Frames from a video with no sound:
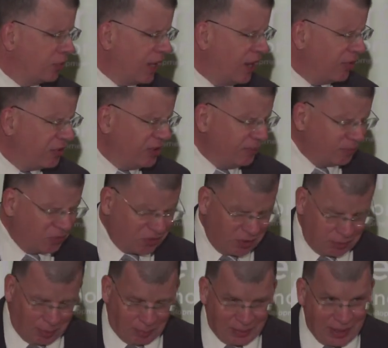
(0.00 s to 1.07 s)
Energy,
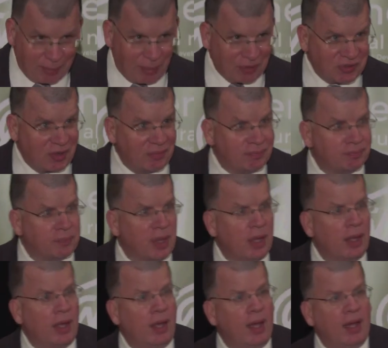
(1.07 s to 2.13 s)
excuse me, I'm dating myself,
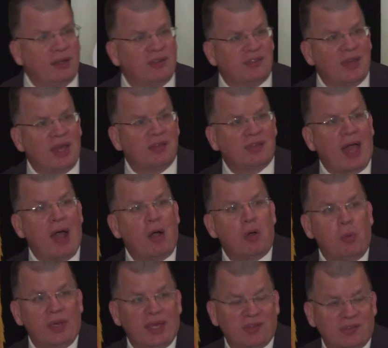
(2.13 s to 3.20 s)
and to say is how
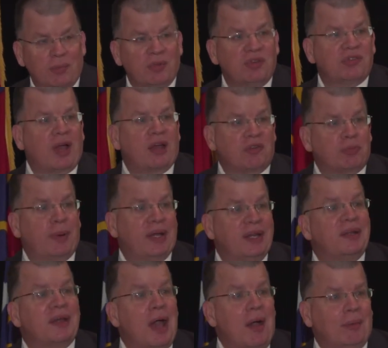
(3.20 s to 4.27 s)
can we get some of these sites ready
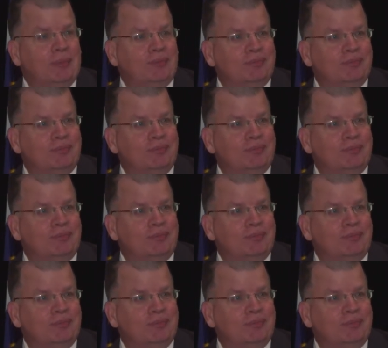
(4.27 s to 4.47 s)
to go?